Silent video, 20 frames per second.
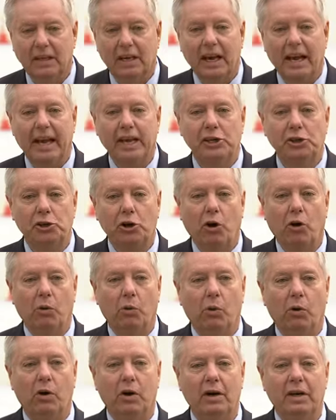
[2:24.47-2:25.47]
H.R.
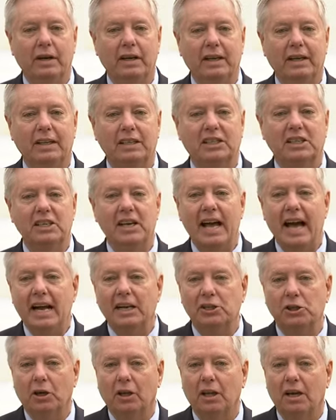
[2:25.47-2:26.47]
1 is
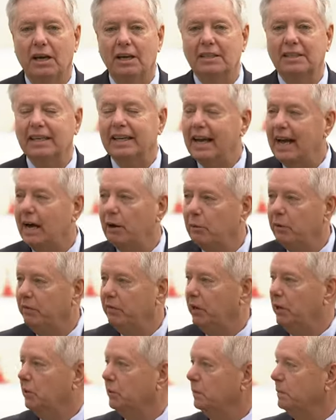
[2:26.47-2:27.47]
nationalizing how we
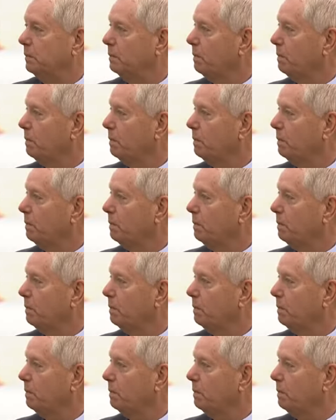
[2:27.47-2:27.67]
vote.